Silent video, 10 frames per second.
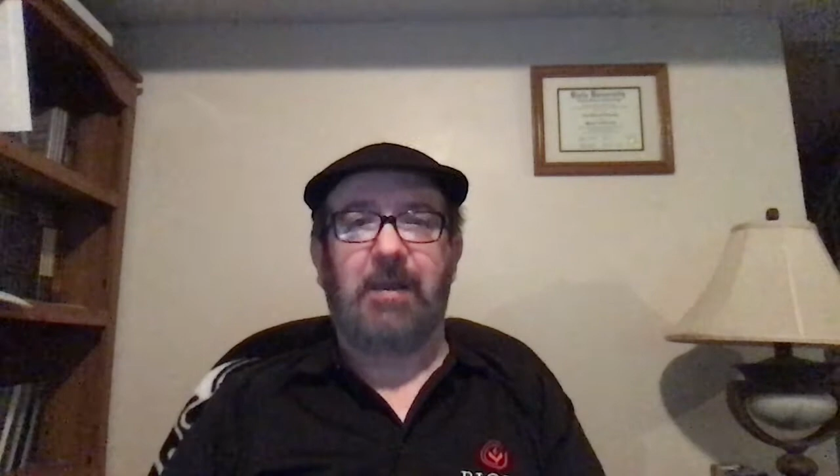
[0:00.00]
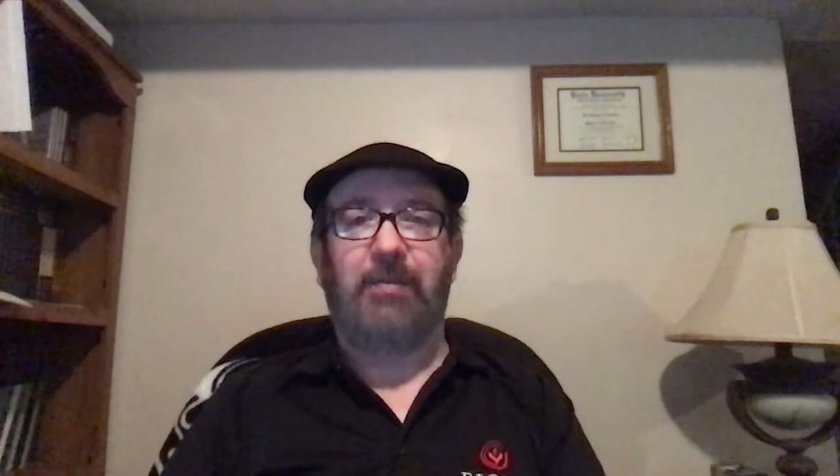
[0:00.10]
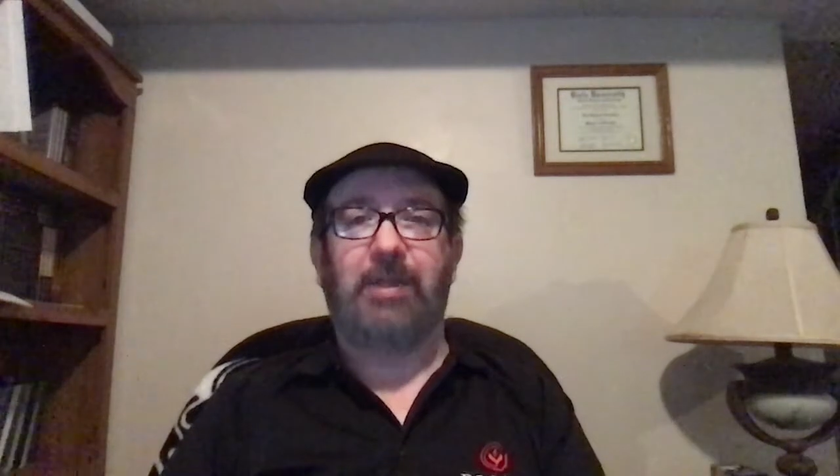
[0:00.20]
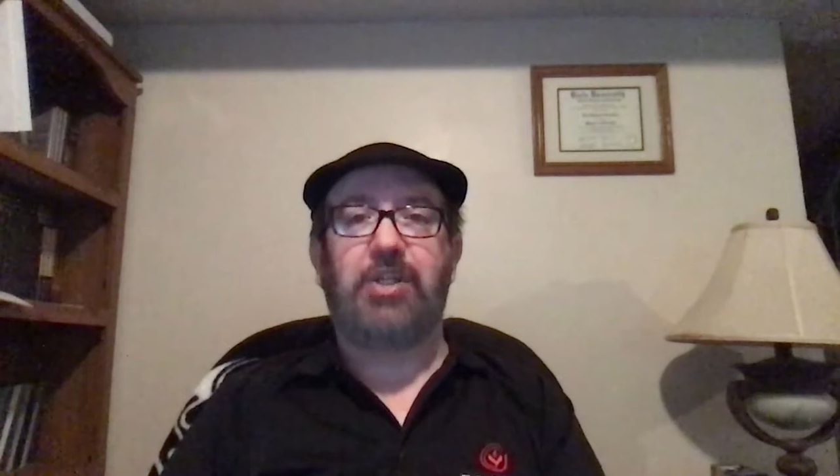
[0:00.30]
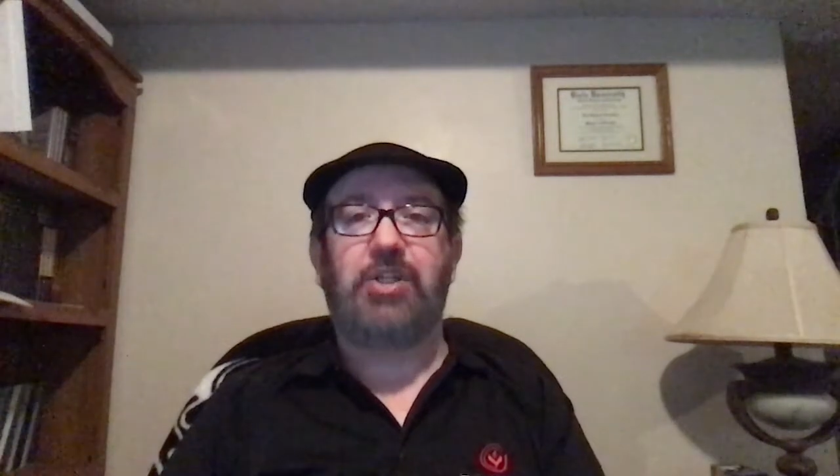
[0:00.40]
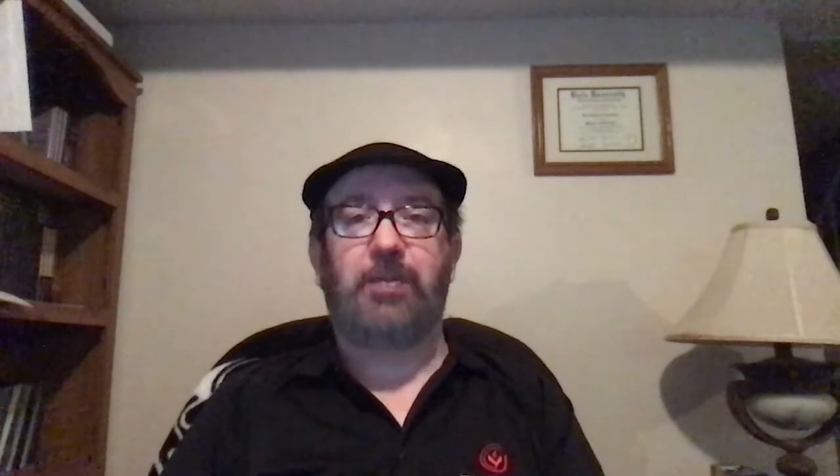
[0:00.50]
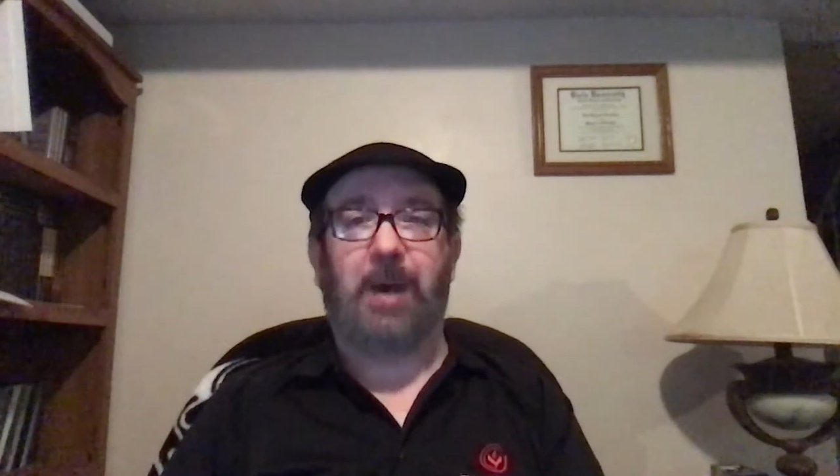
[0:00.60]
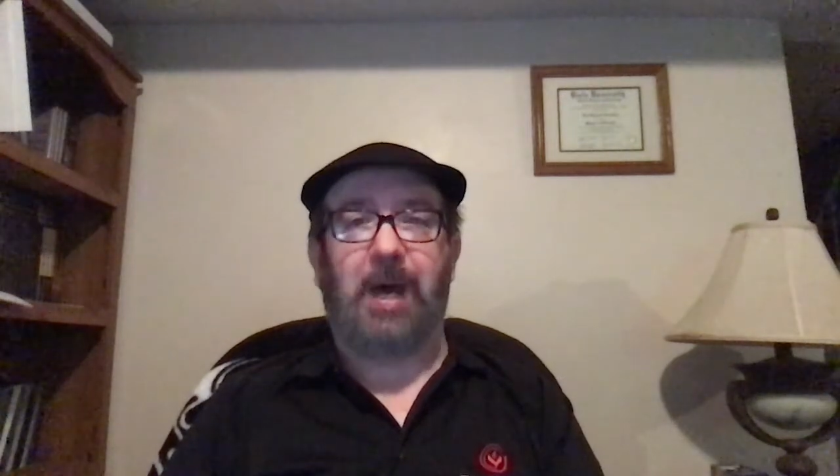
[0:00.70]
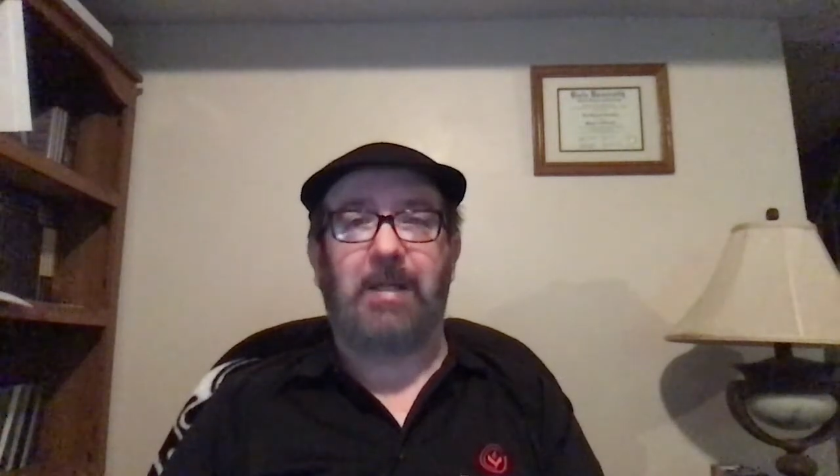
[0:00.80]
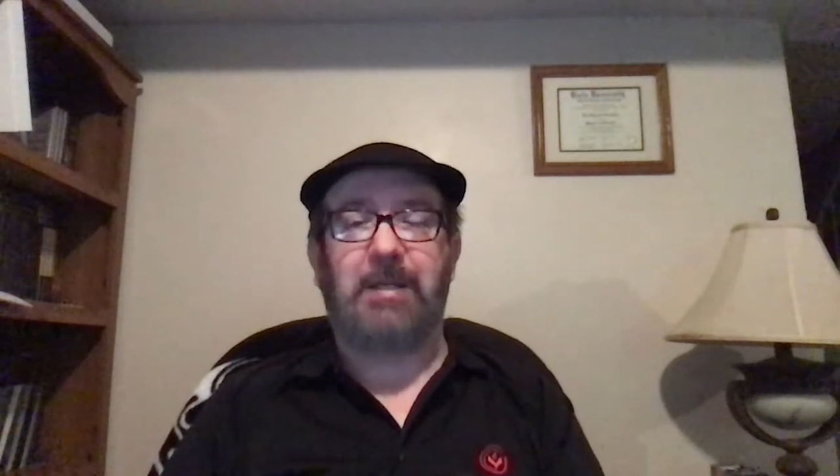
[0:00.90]
this
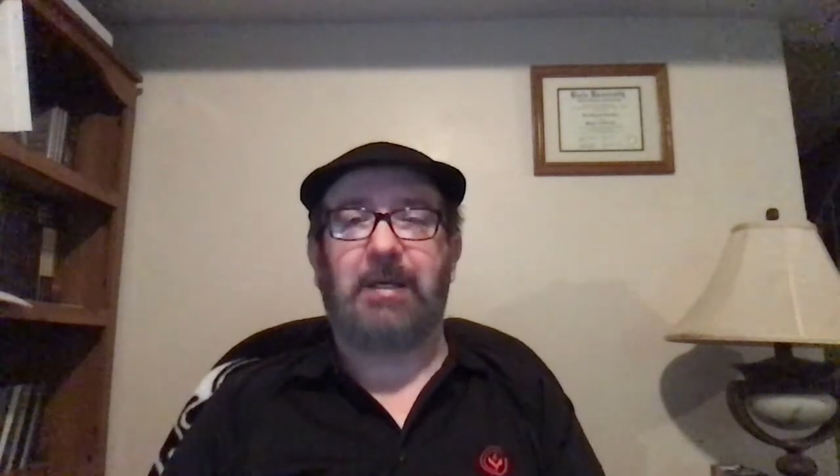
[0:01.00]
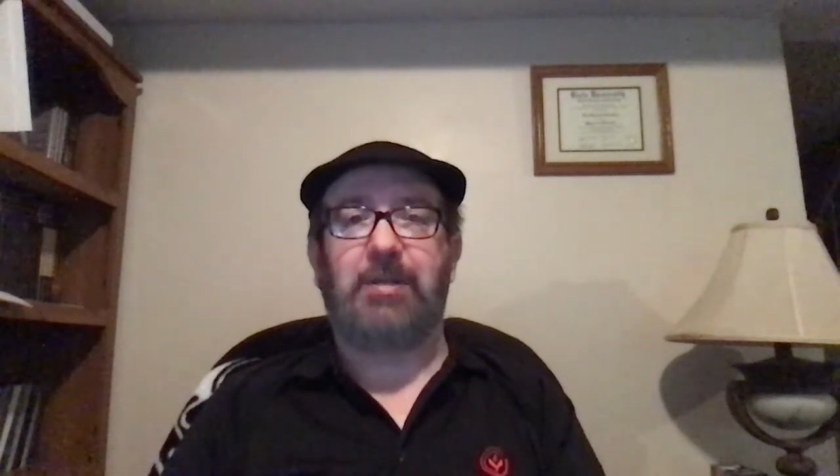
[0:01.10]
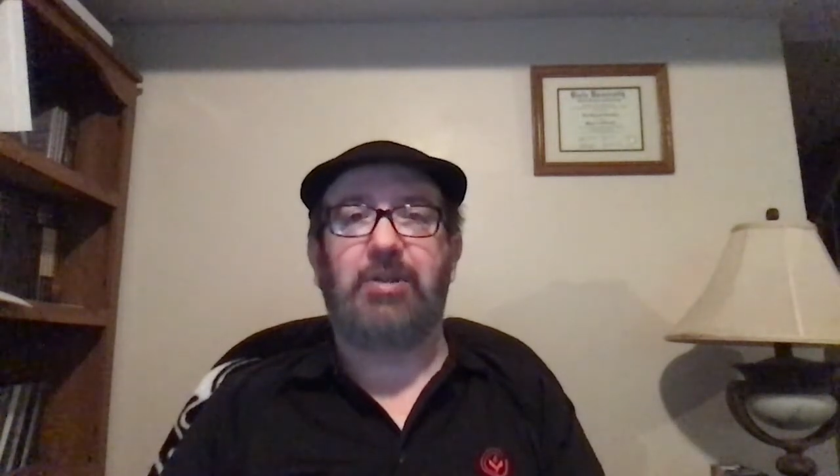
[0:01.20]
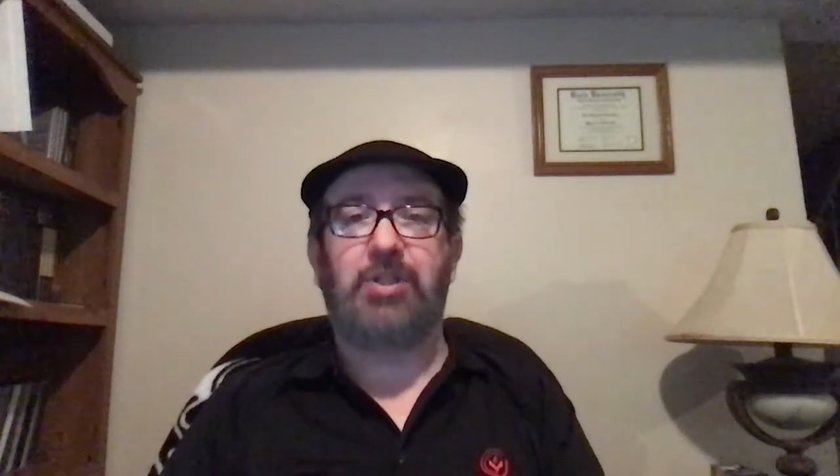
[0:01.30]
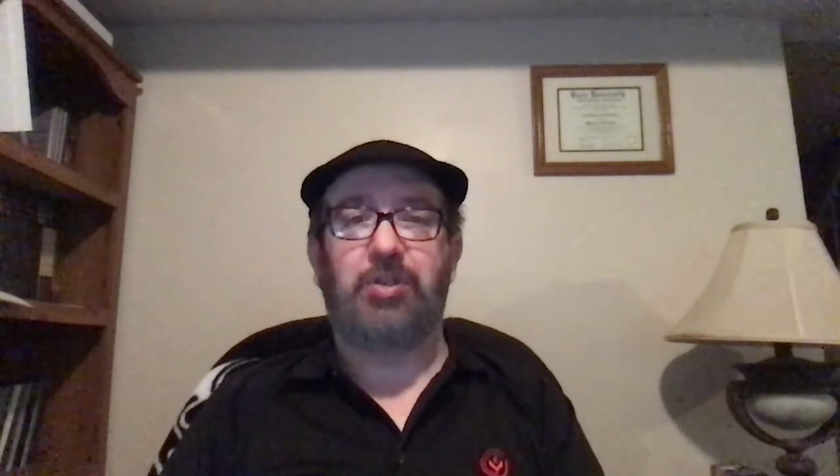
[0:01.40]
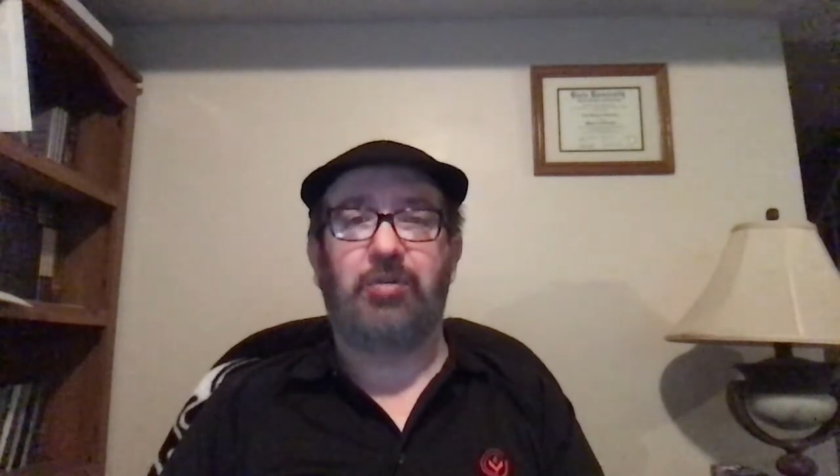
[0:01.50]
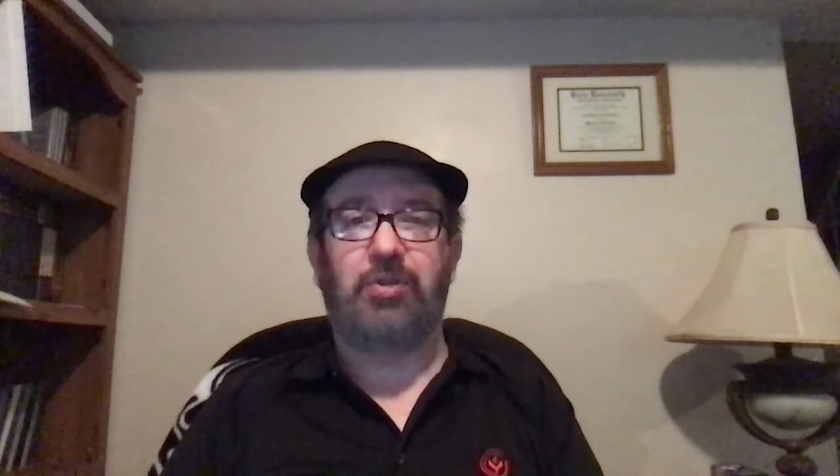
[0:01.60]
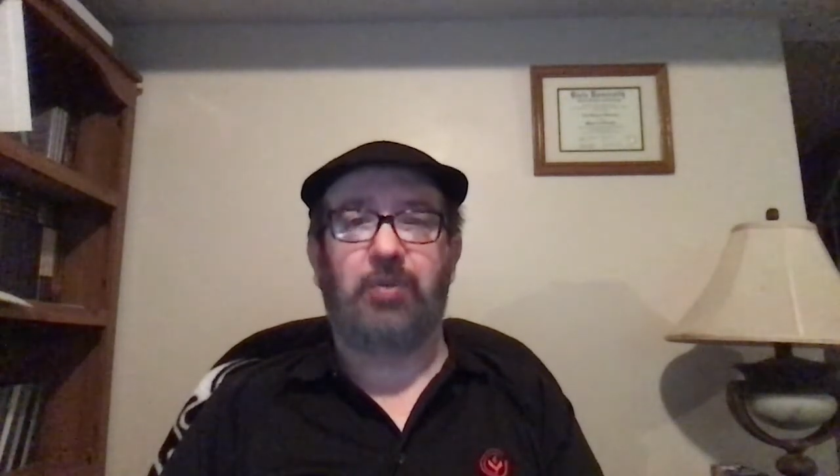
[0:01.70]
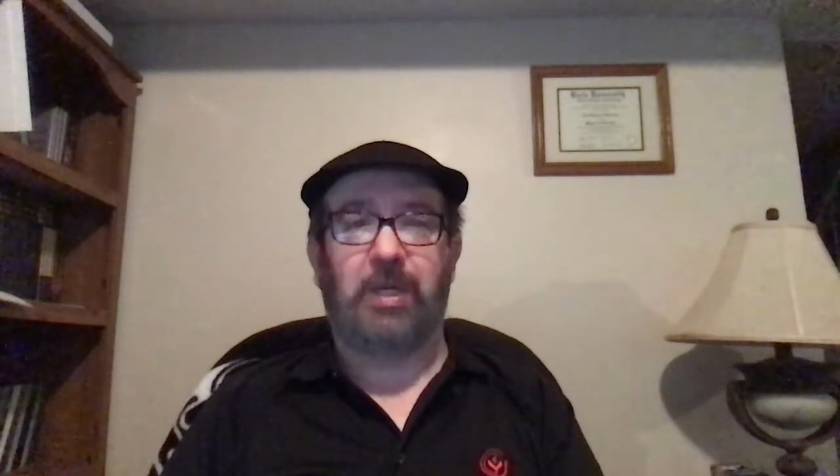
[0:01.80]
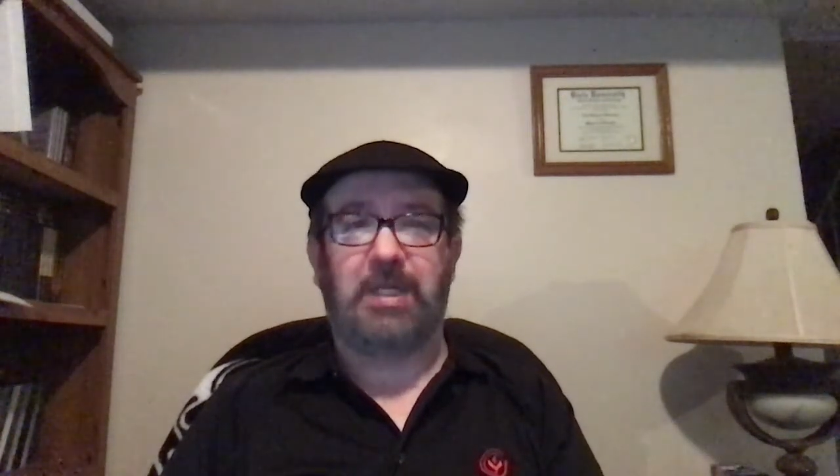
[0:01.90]
Shabbat on June
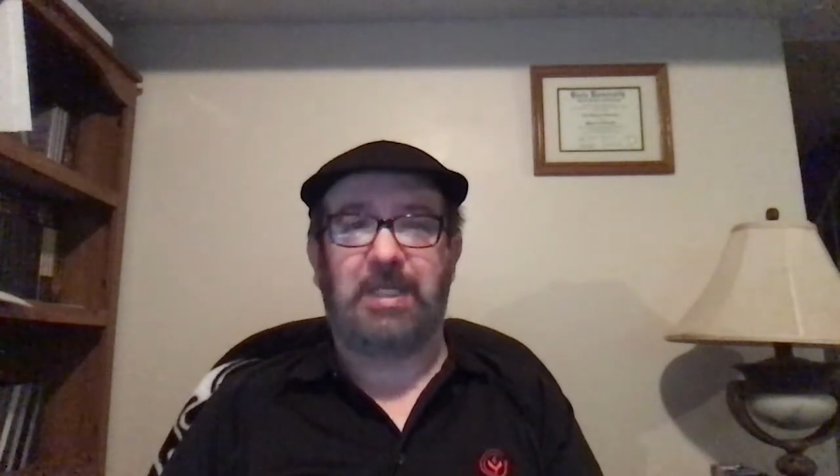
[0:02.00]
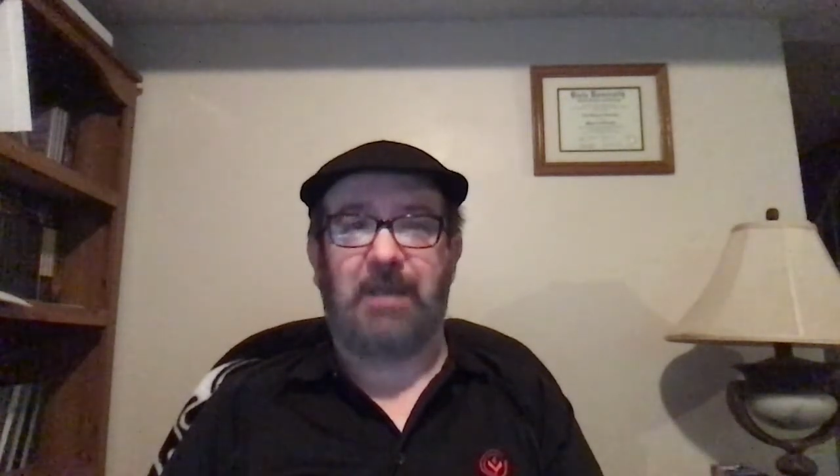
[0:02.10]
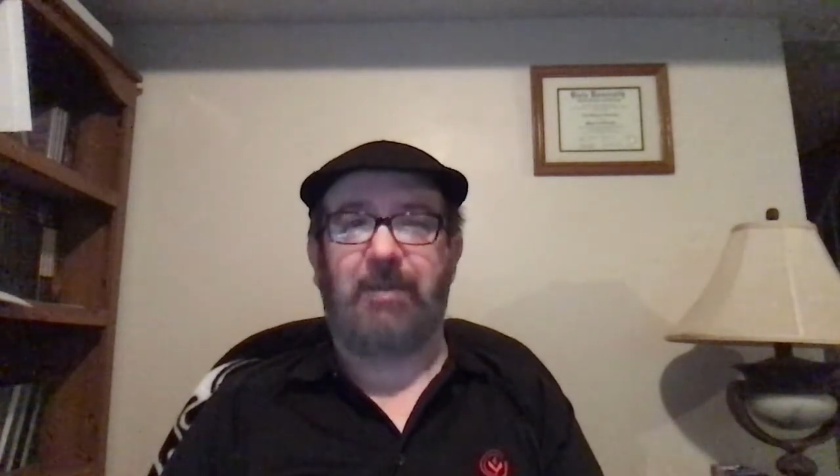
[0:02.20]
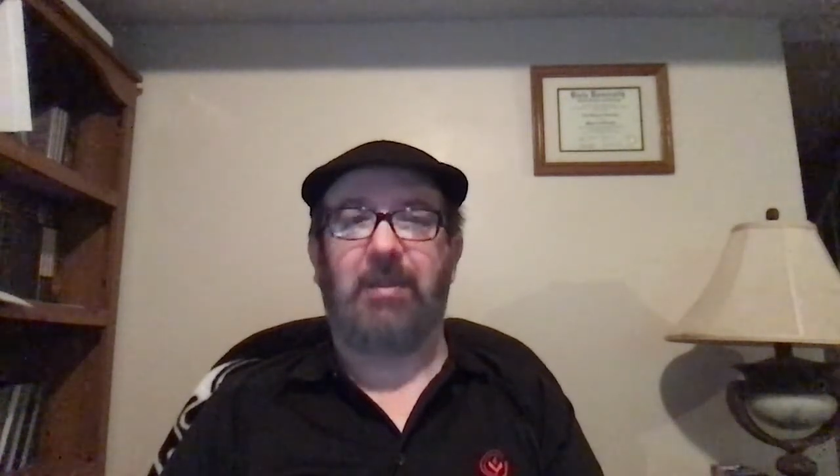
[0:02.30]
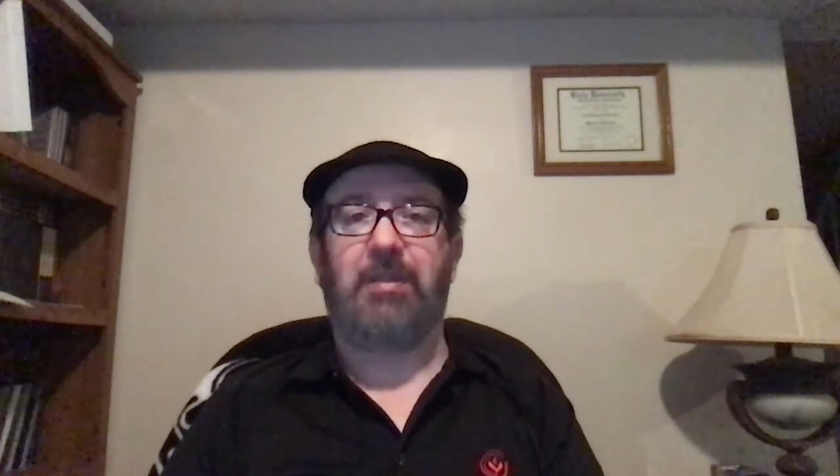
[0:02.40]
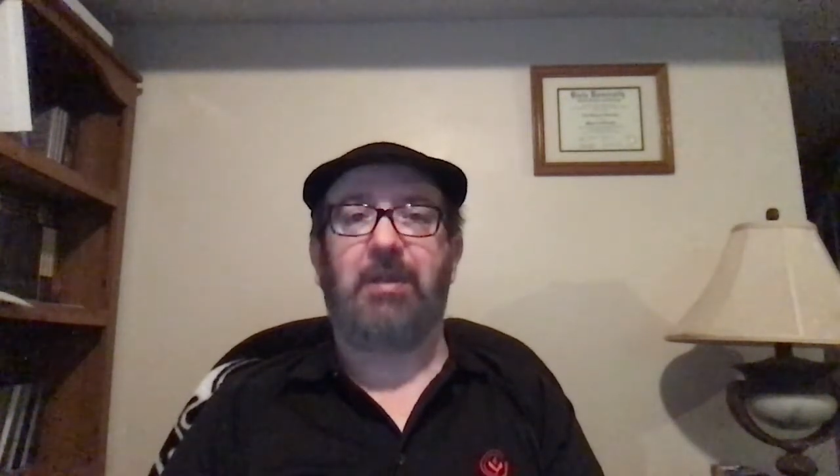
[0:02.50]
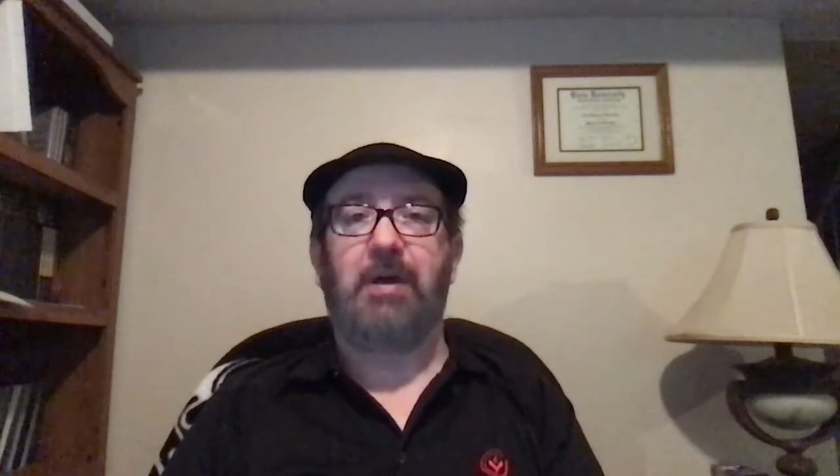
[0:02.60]
27th.